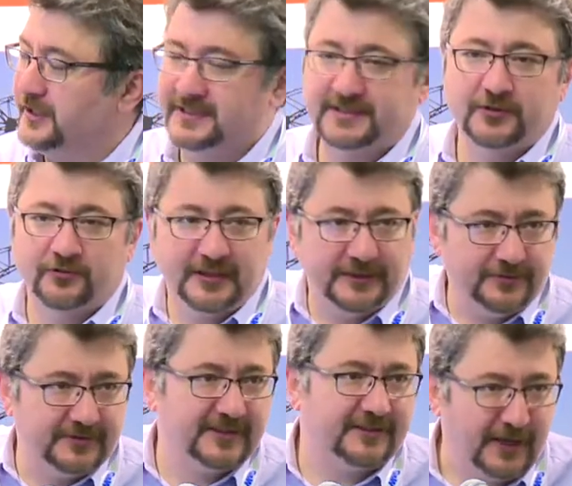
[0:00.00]
is you
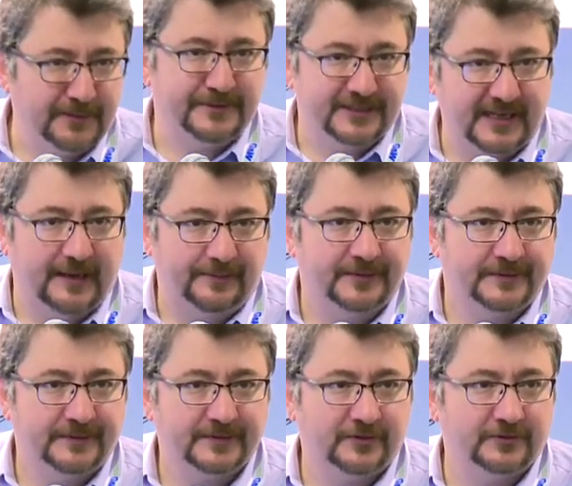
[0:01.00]
reduce the time step.
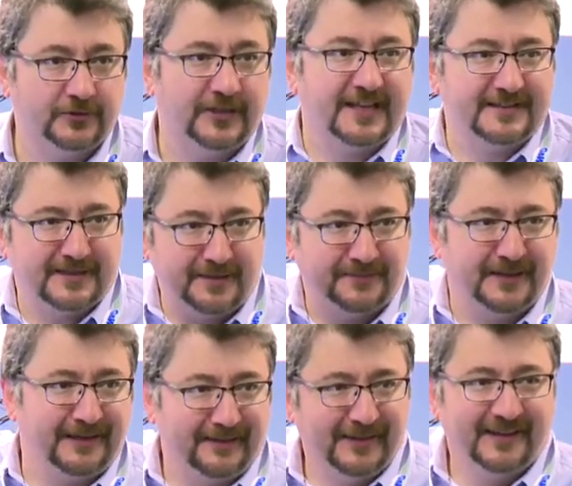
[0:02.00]
So to get something,